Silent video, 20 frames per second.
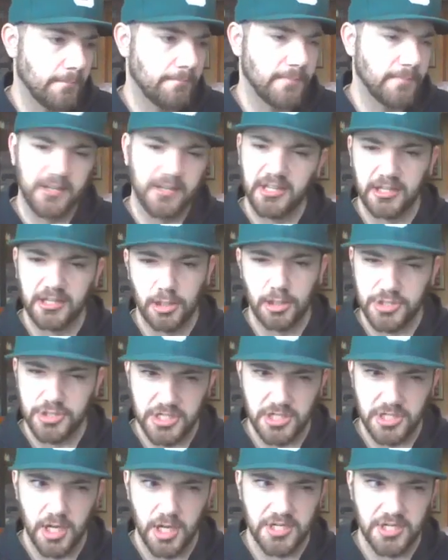And then
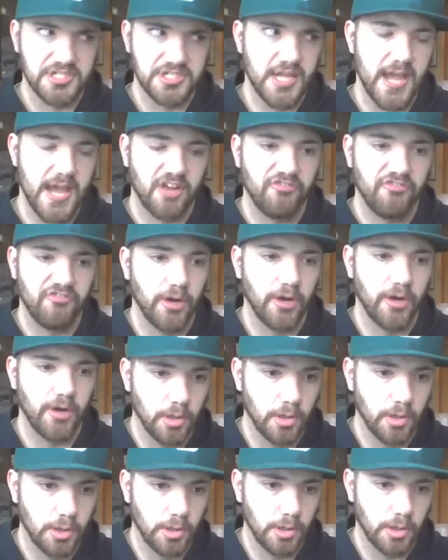I think there's
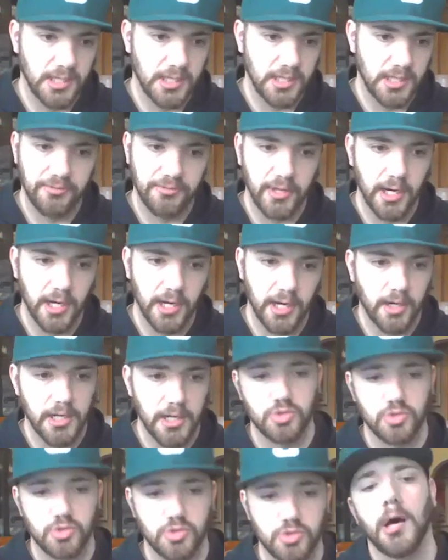a sack
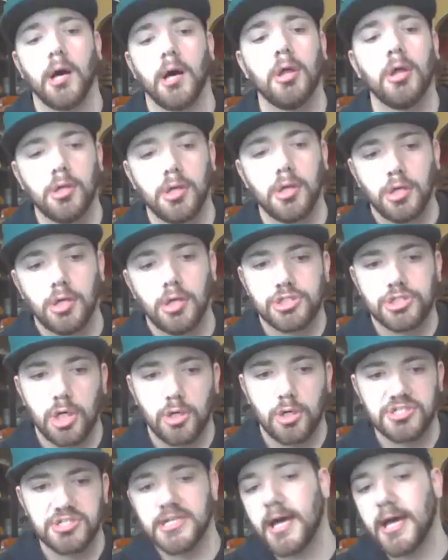fumble in there
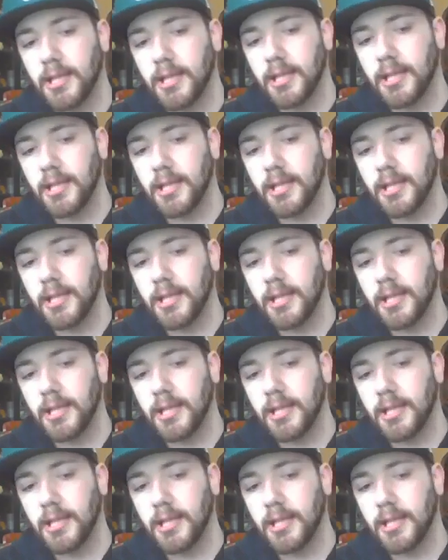as well.